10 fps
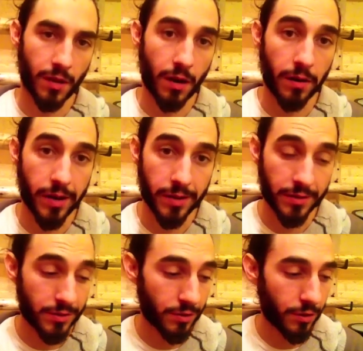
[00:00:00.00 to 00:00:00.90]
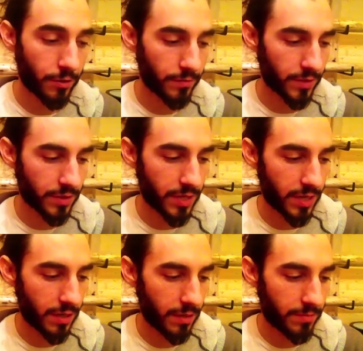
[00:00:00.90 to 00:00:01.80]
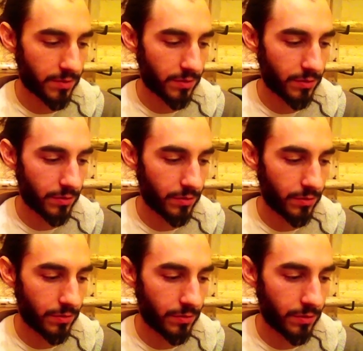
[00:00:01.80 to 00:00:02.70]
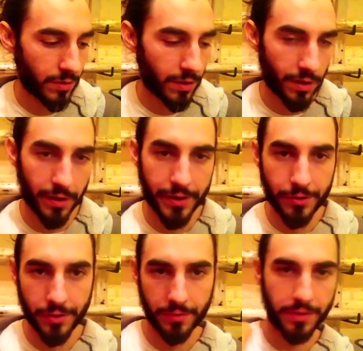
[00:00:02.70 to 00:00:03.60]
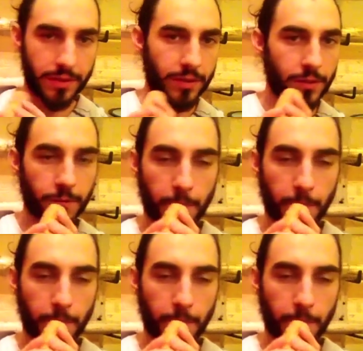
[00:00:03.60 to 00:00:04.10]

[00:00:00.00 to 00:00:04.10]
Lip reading: Alright, so let's take it up to 100 with the Didge.